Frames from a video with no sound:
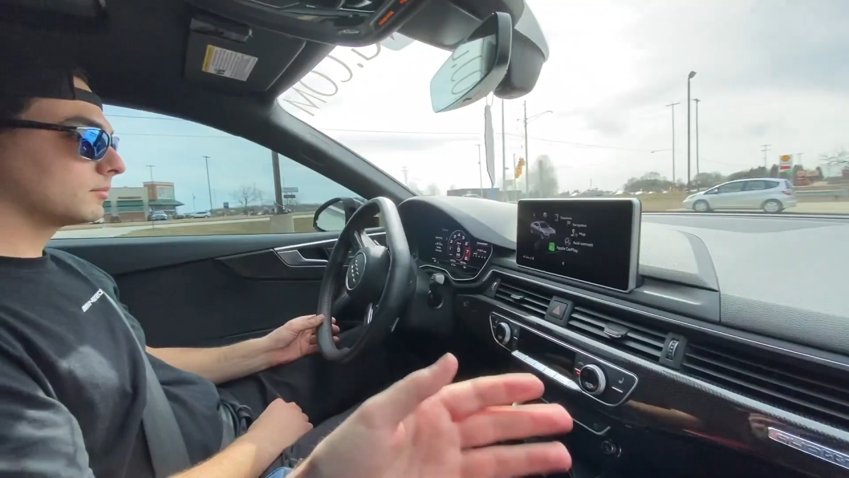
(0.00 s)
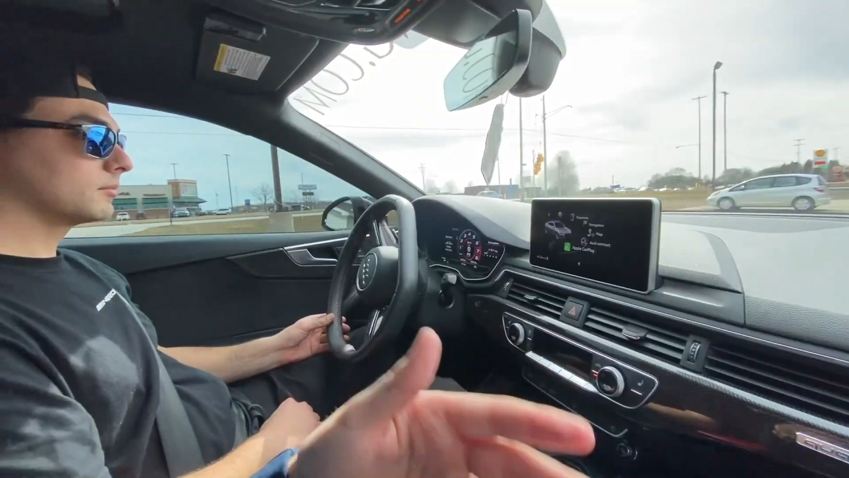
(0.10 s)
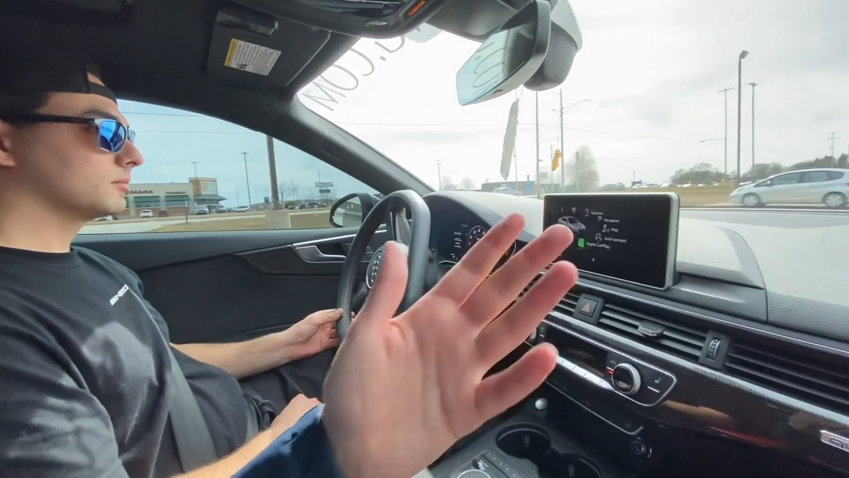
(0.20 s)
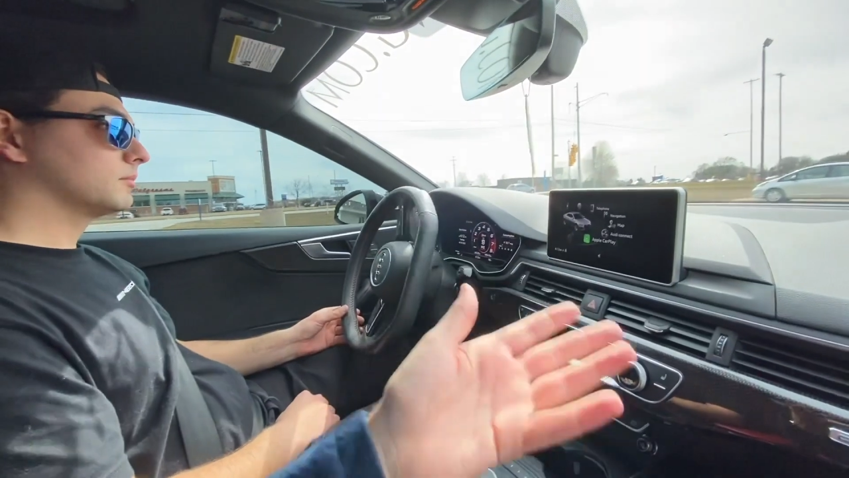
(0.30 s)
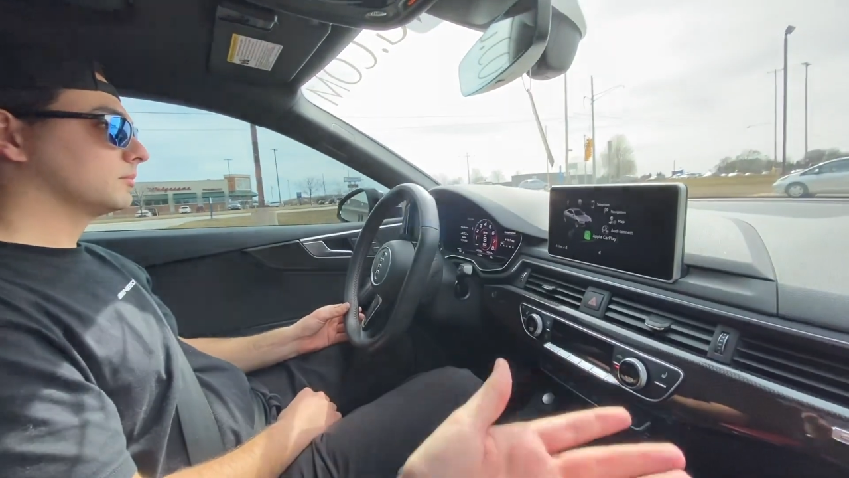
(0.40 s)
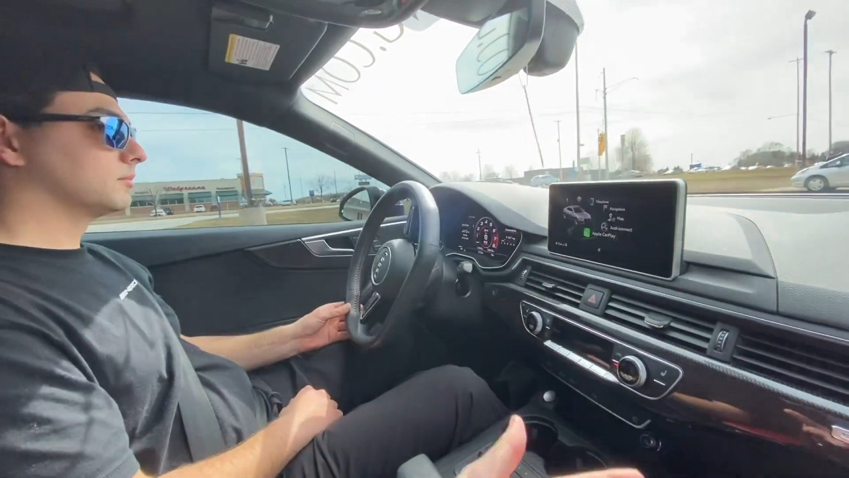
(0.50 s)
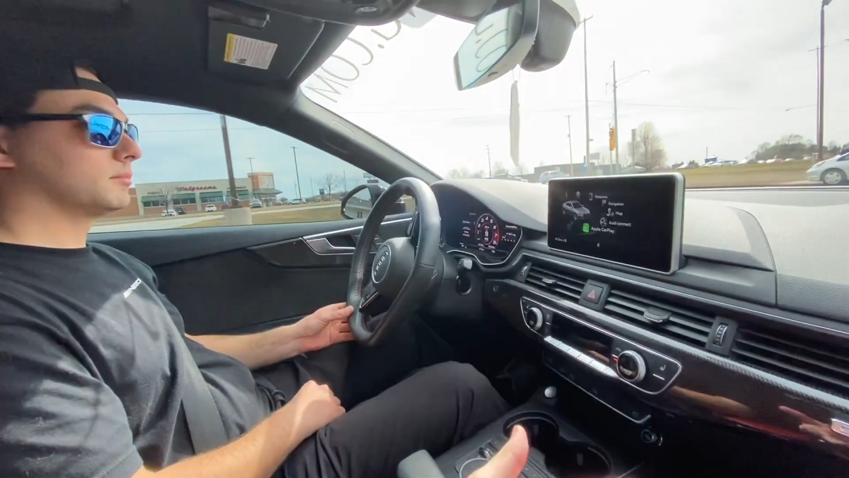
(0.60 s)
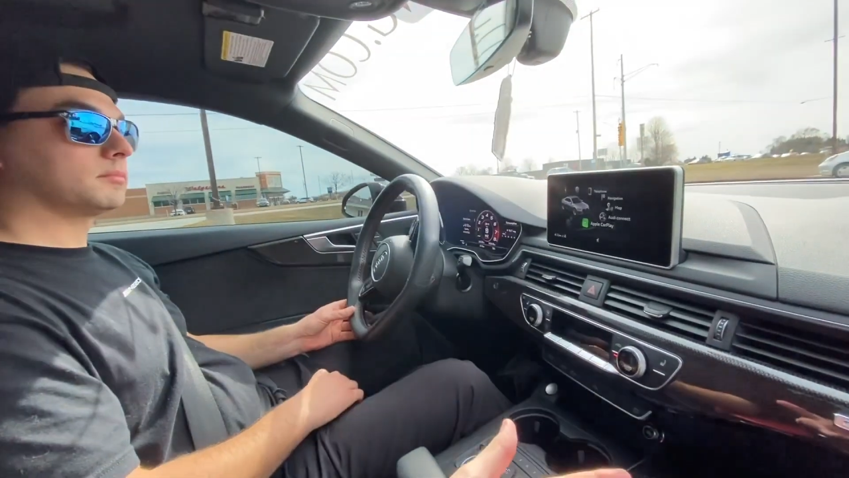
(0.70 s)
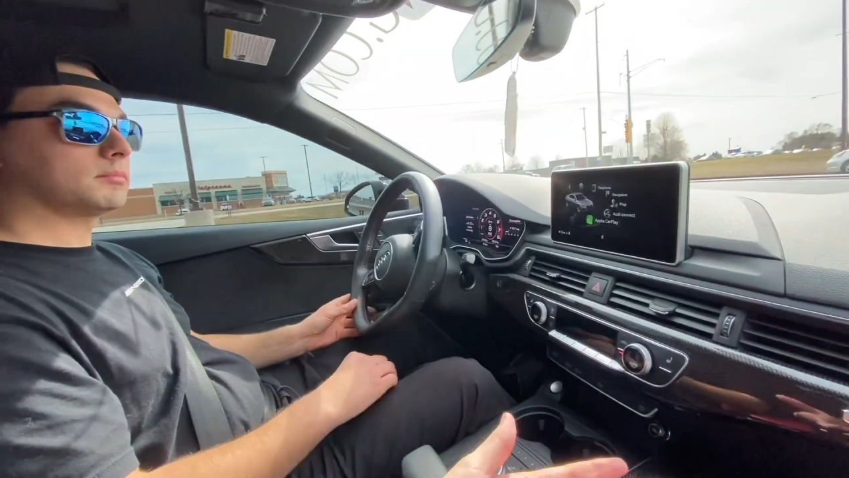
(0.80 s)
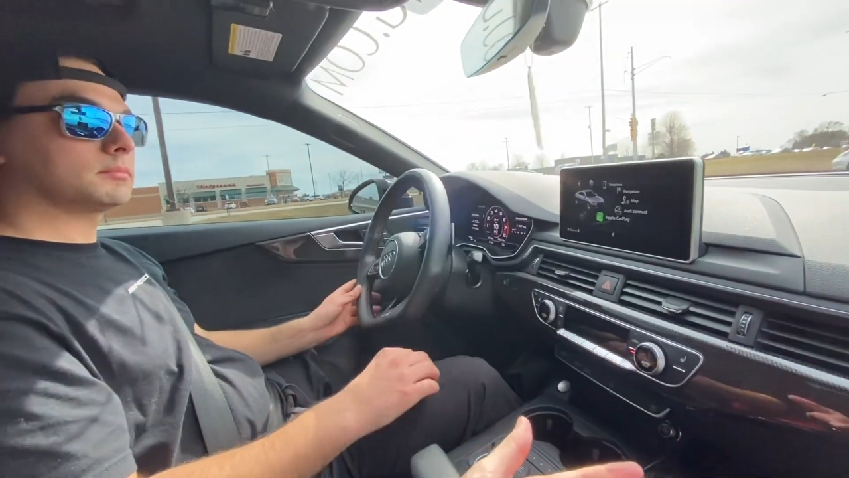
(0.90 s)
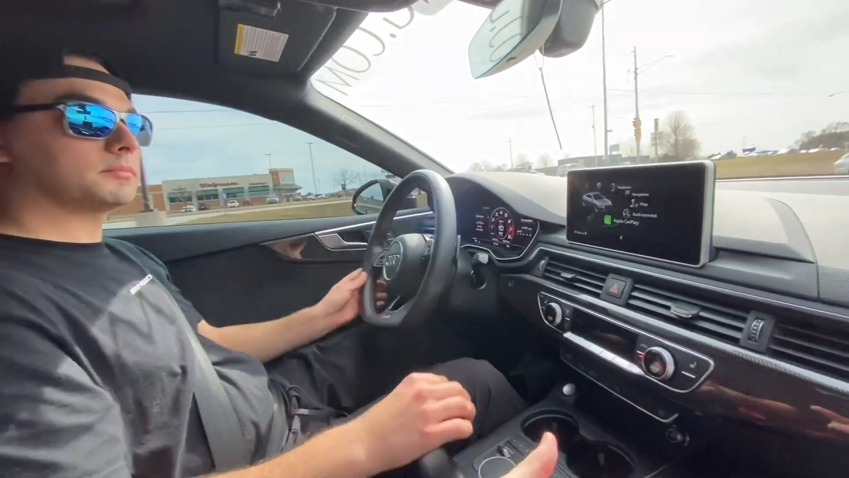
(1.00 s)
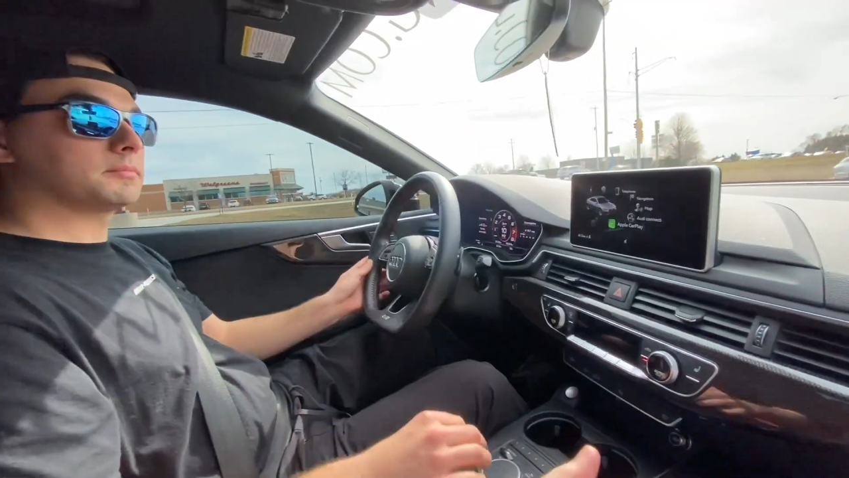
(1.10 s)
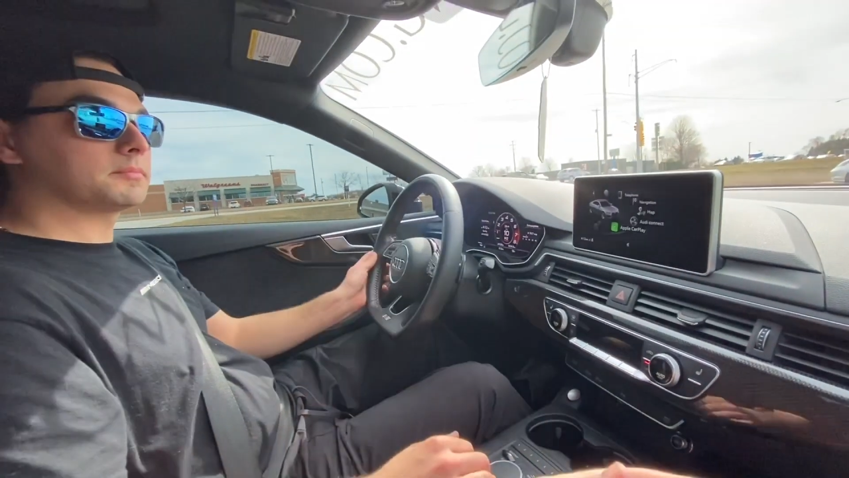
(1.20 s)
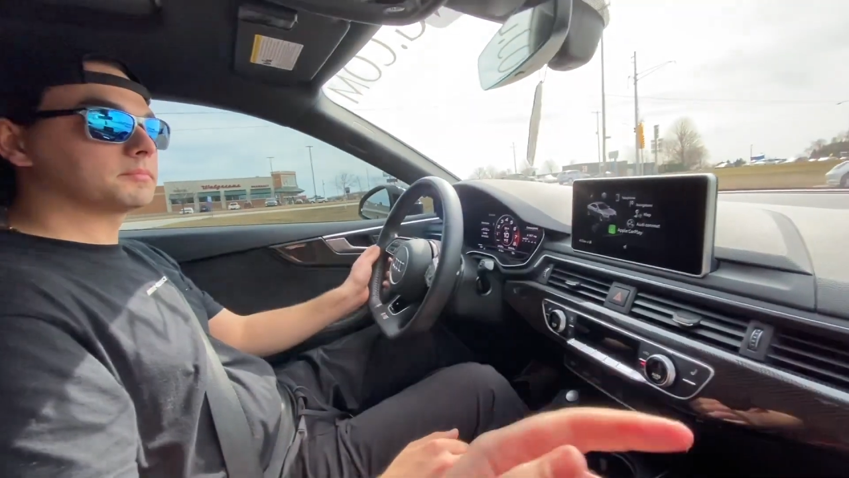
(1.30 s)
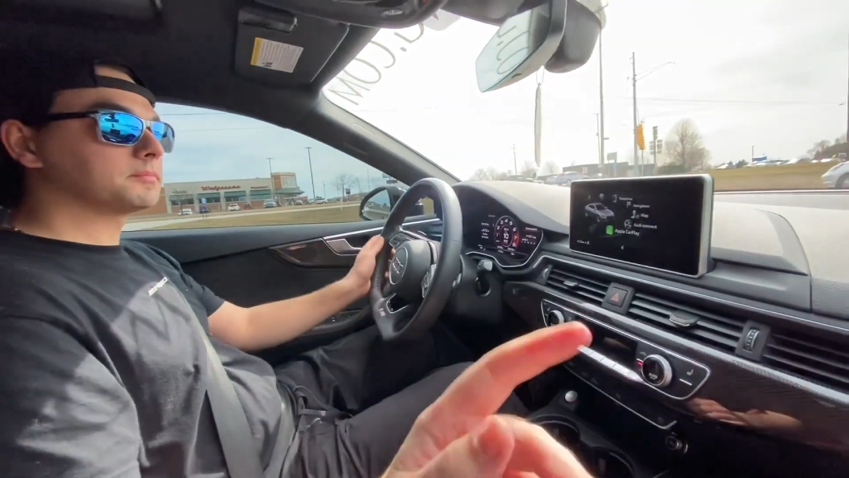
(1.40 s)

step by step essentially.